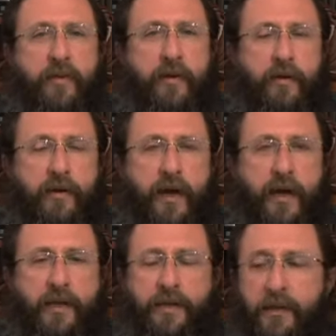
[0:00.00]
year
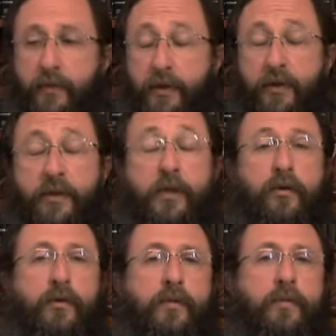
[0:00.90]
has a special
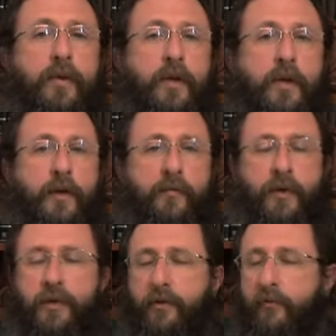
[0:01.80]
tikkun, a
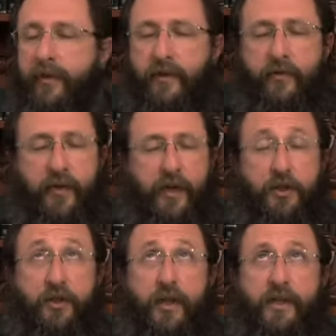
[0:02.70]
special
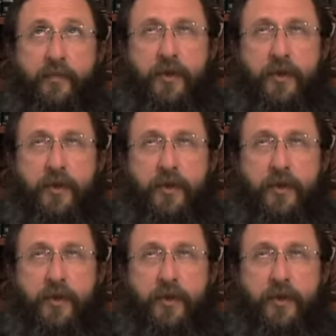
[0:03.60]
rectification, a